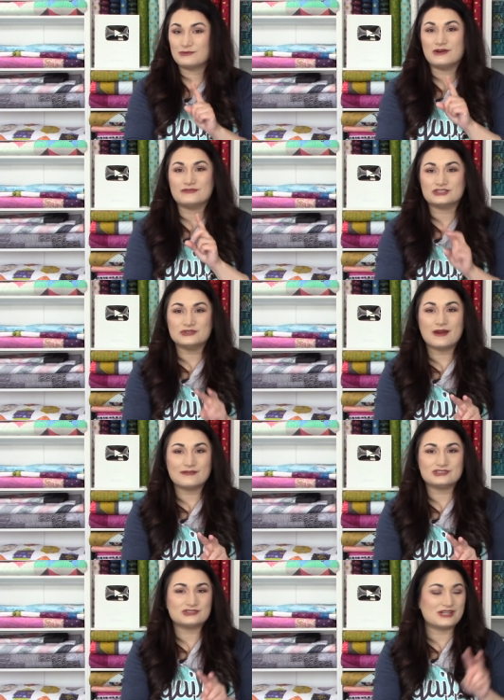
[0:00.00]
quilt for two
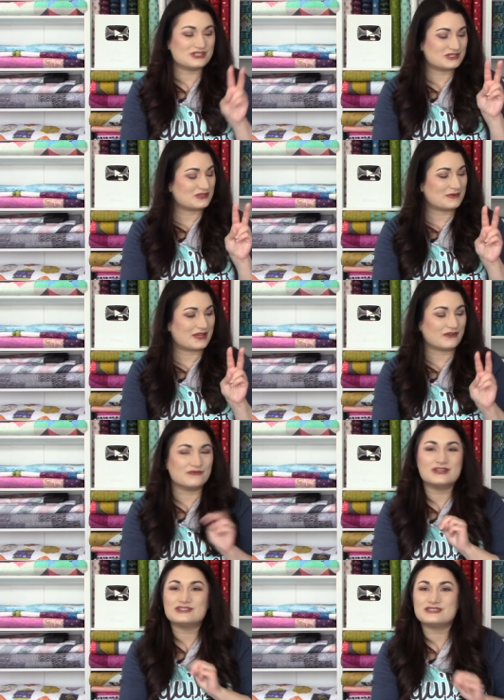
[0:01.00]
hours straight just so we can
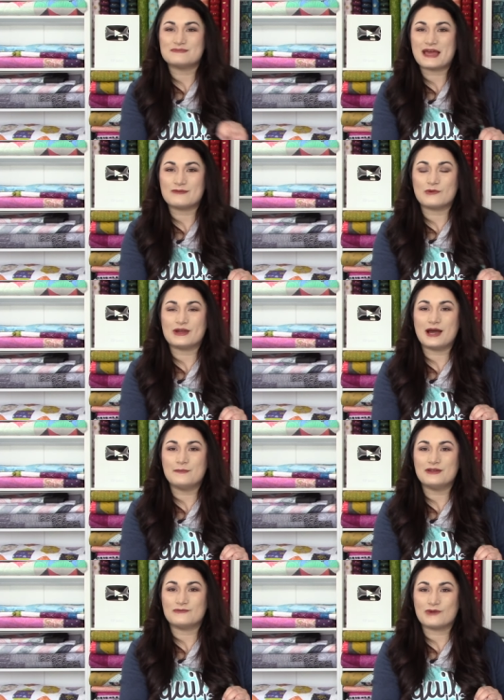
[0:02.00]
finish this bad boy
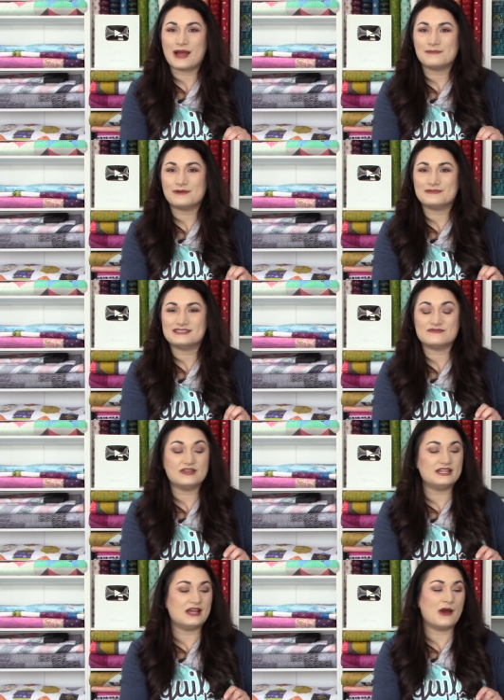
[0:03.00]
up and wrap up this
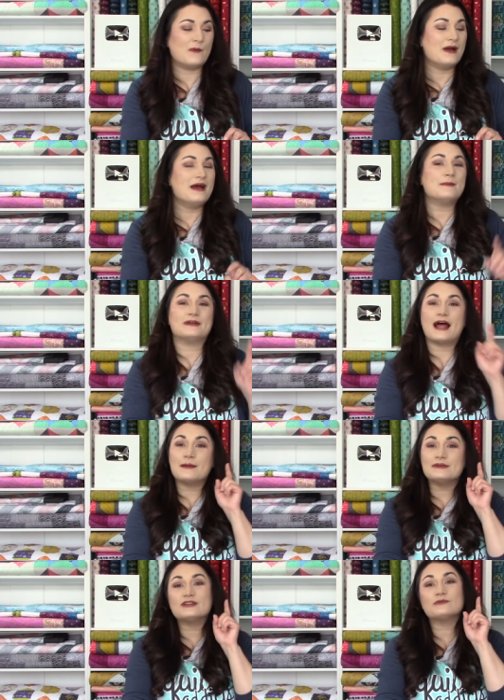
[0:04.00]
video but
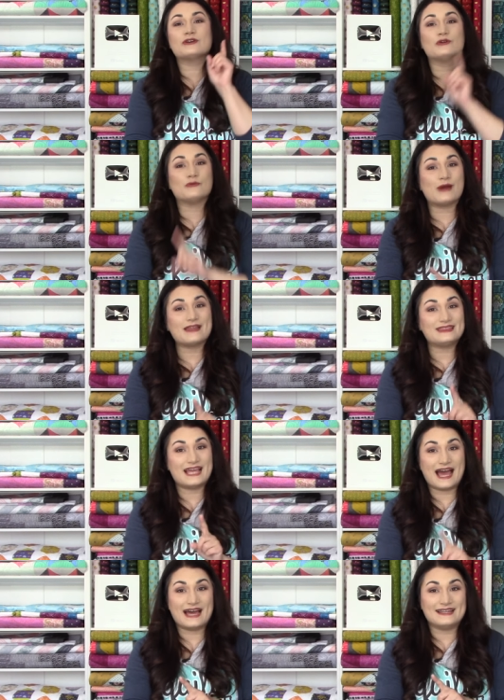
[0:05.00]
I'm going to regret
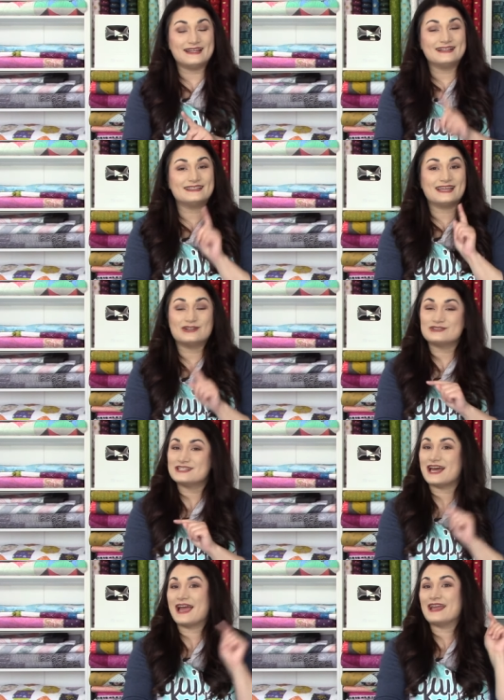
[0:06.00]
that later
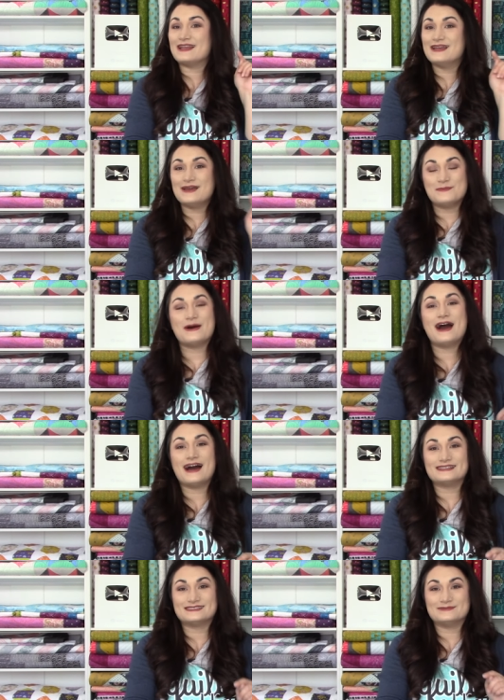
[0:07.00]
tonight
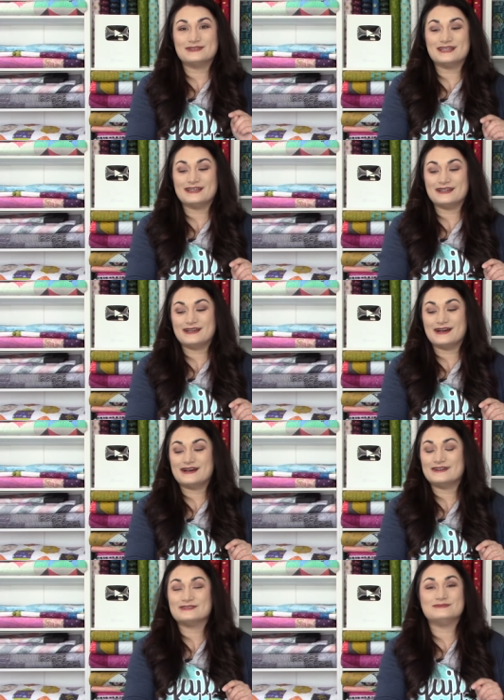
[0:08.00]
possibly,
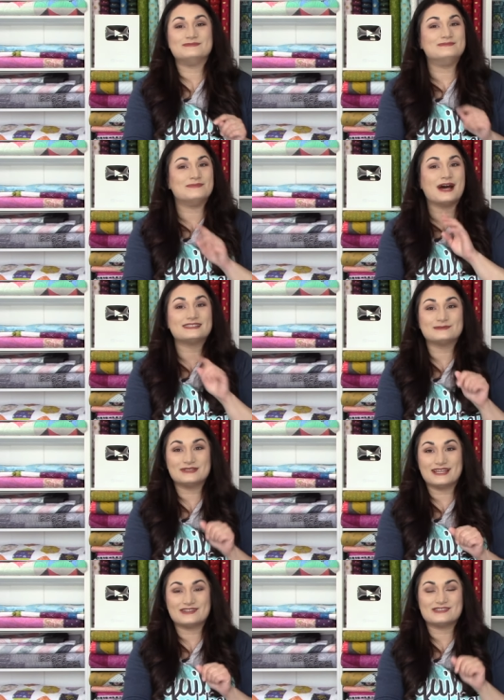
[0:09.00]
uh, or
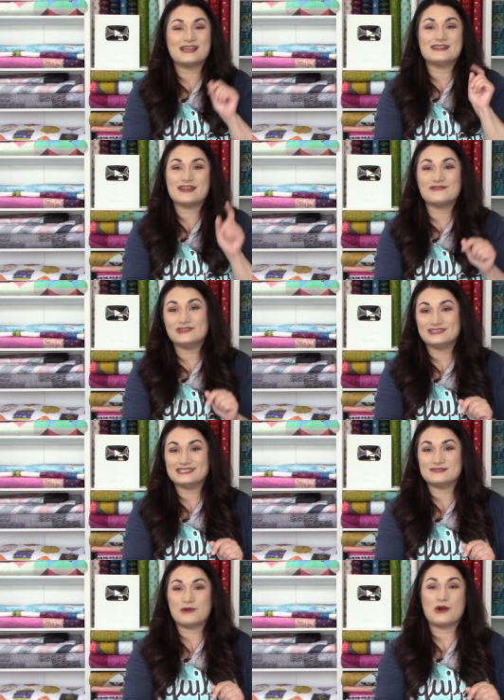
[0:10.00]
possibly later today, definitely
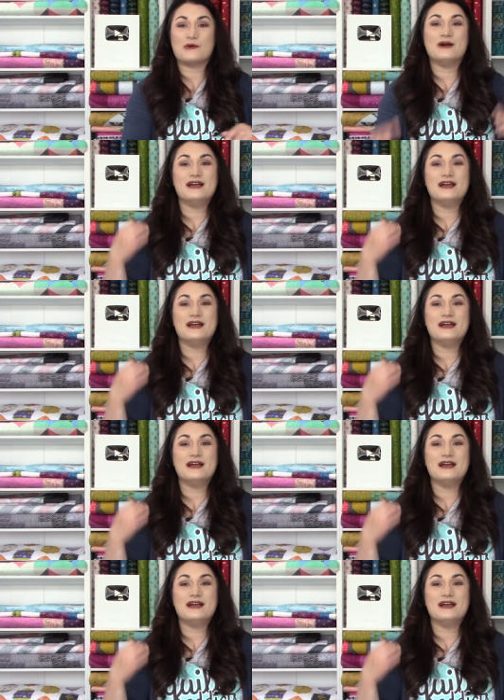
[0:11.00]
tomorrow.